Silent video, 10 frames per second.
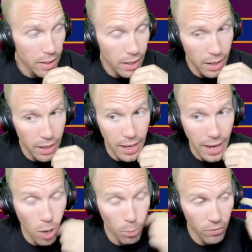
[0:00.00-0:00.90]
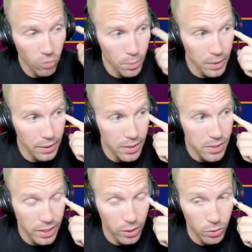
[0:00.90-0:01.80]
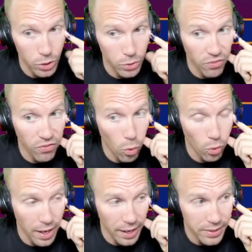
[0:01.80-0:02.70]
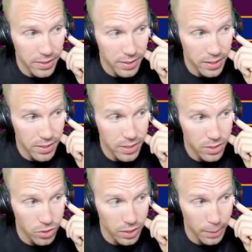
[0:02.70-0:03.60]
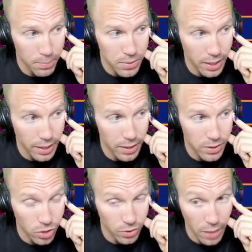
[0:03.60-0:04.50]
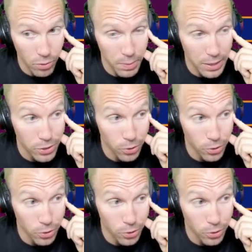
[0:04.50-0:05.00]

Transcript: and outperforming this, it'll do 4x this to the upside. So that would be 2. Look